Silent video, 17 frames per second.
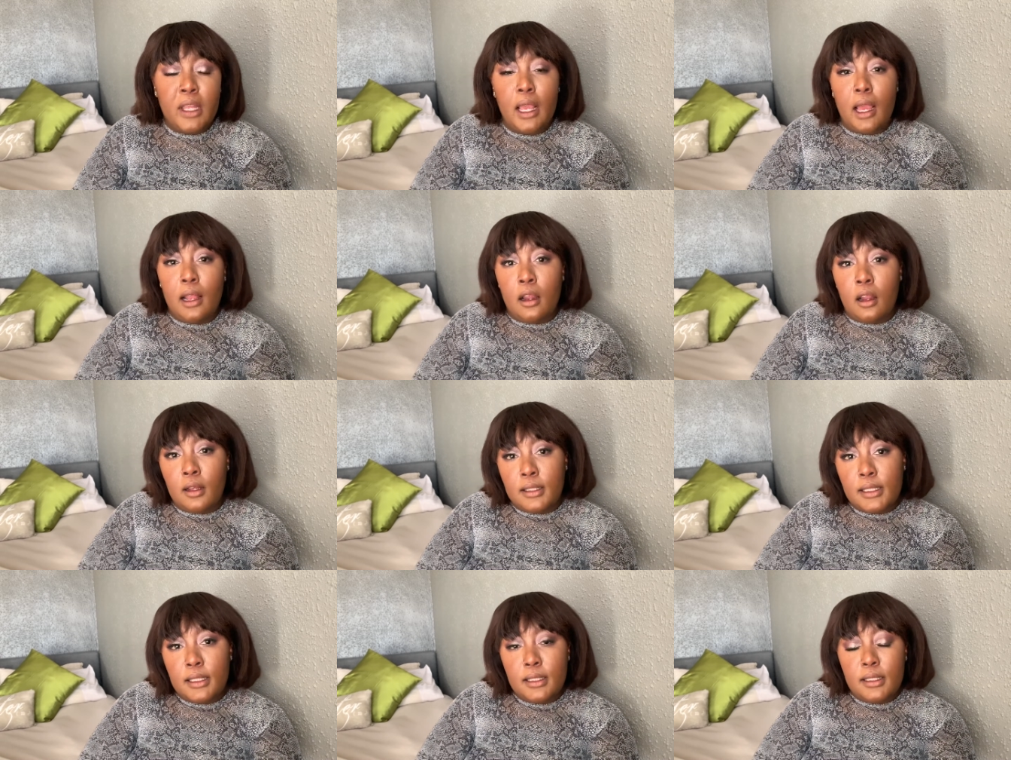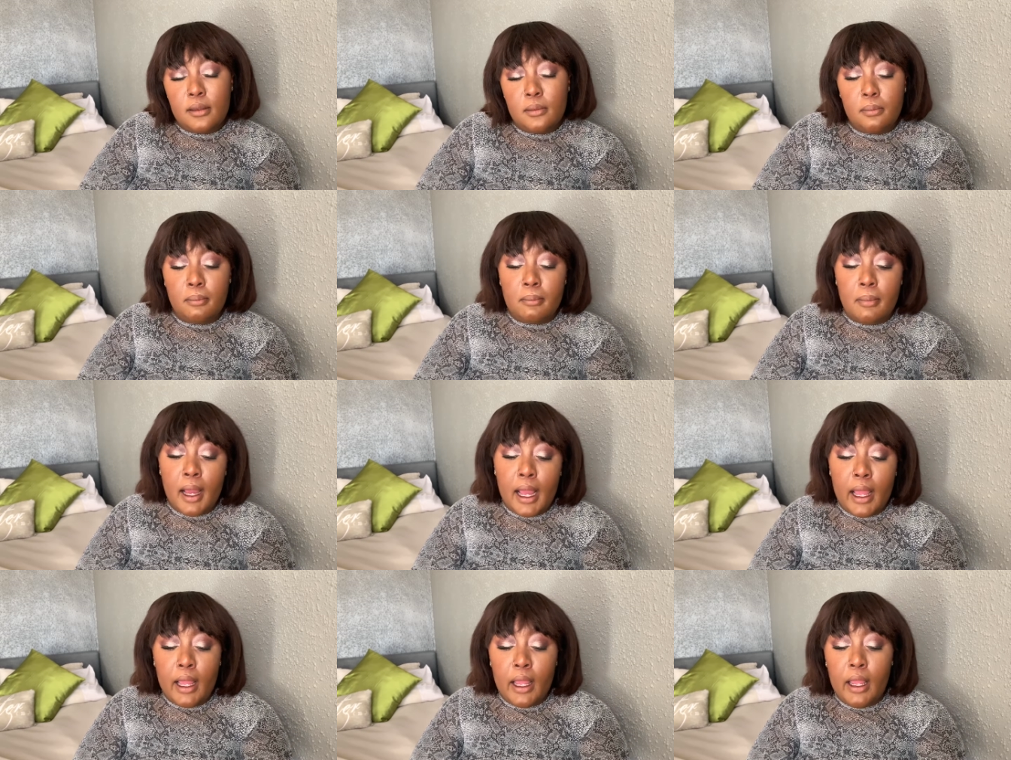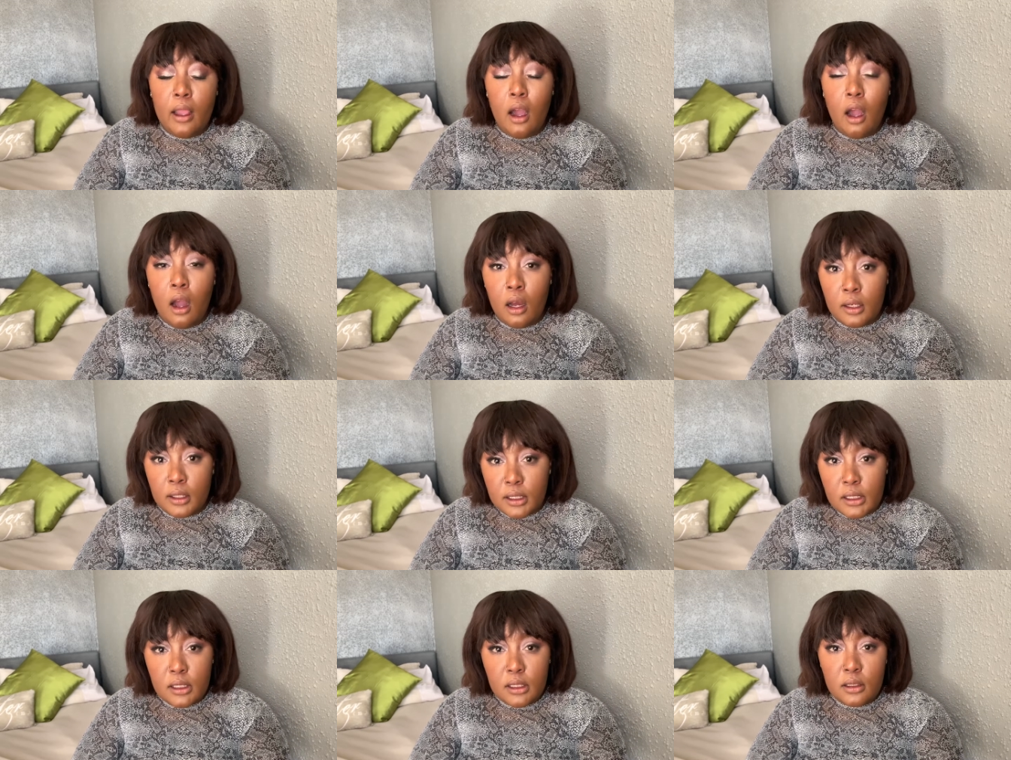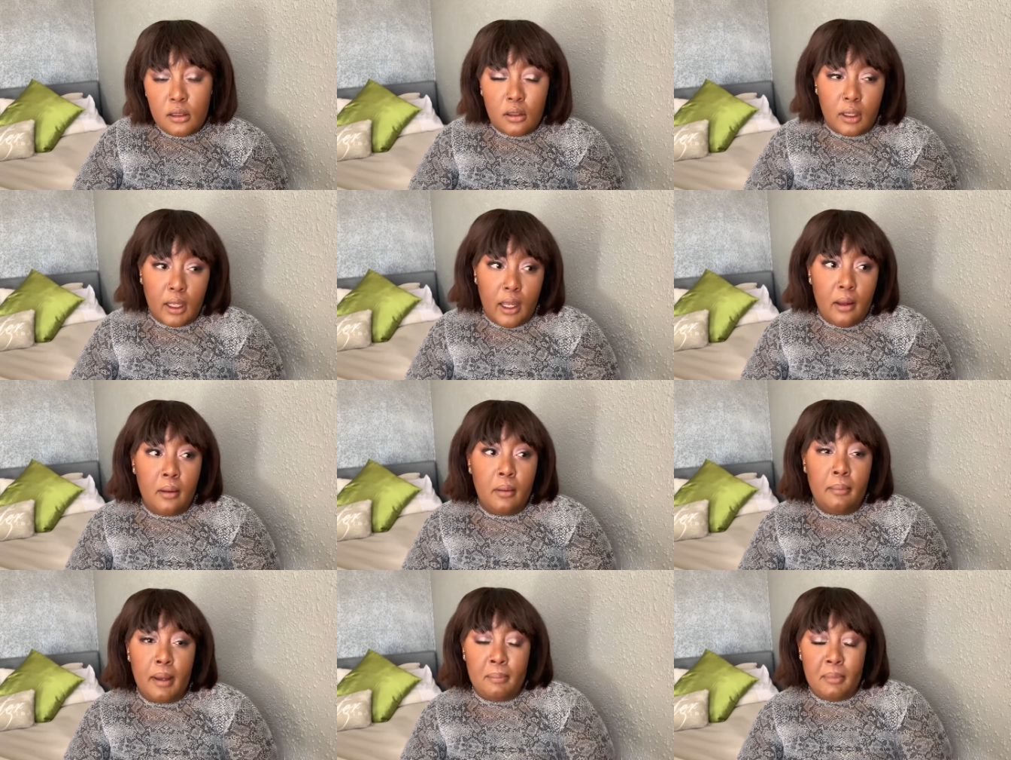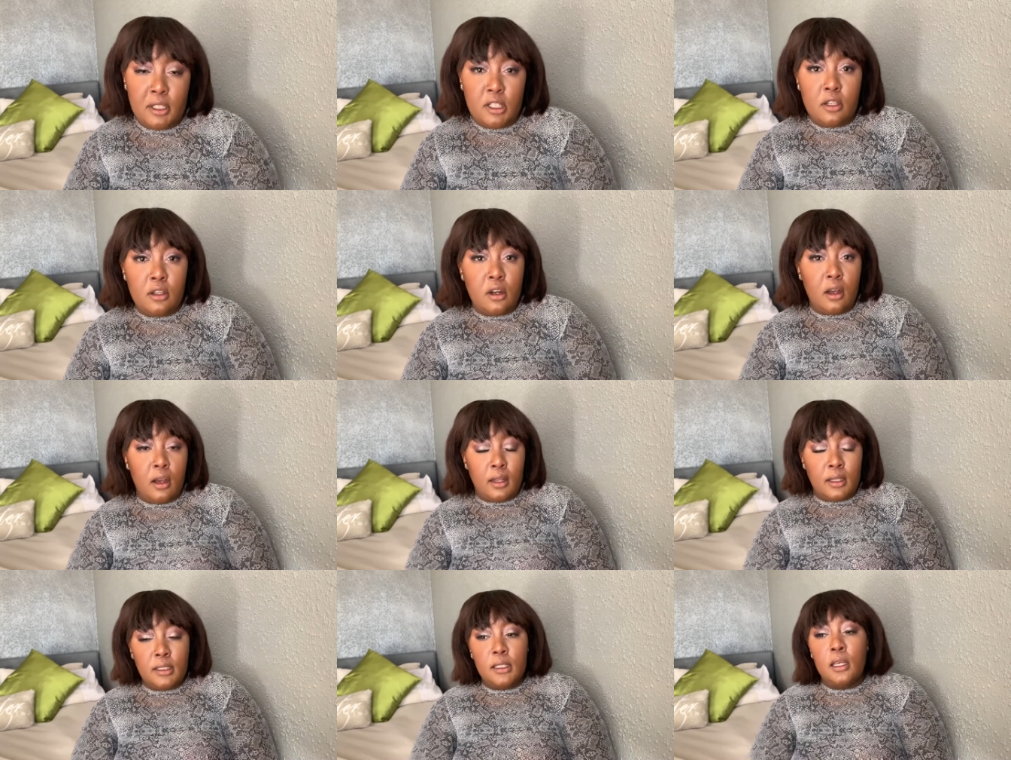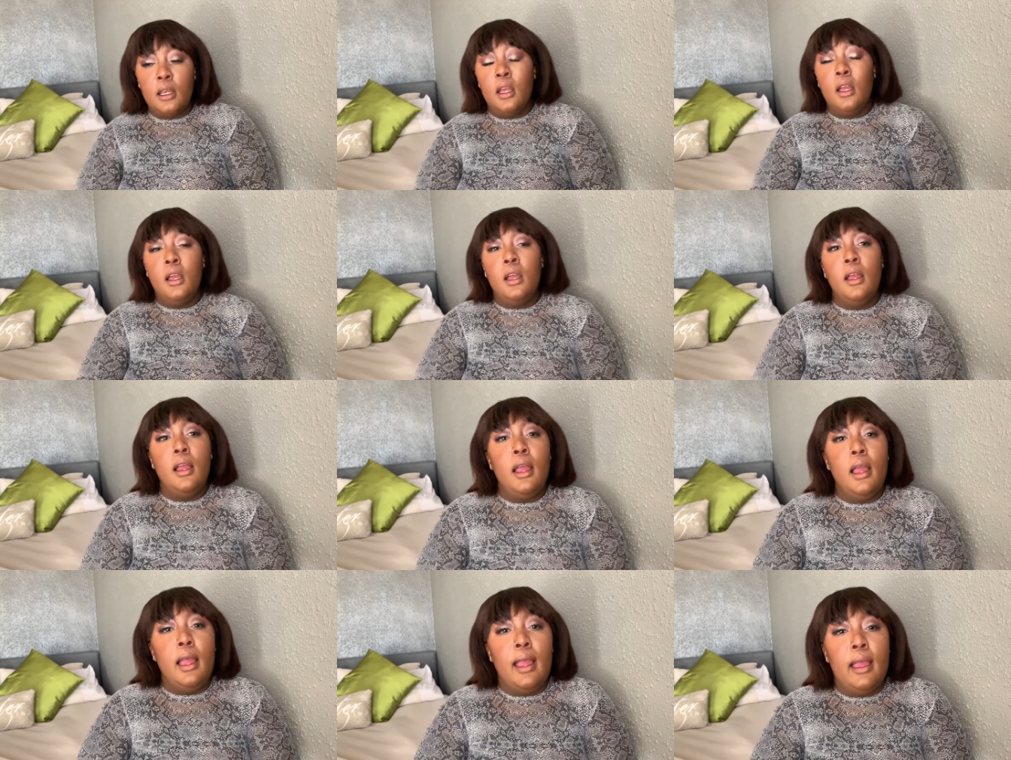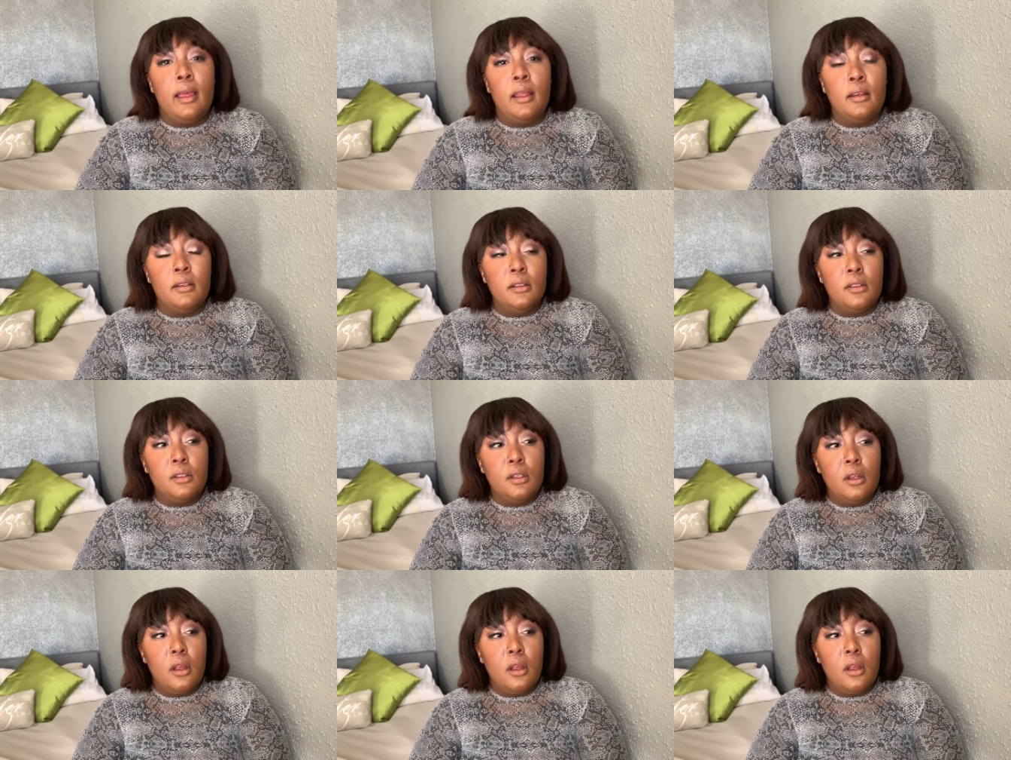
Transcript: i lost my aunt okay my paternal aunt and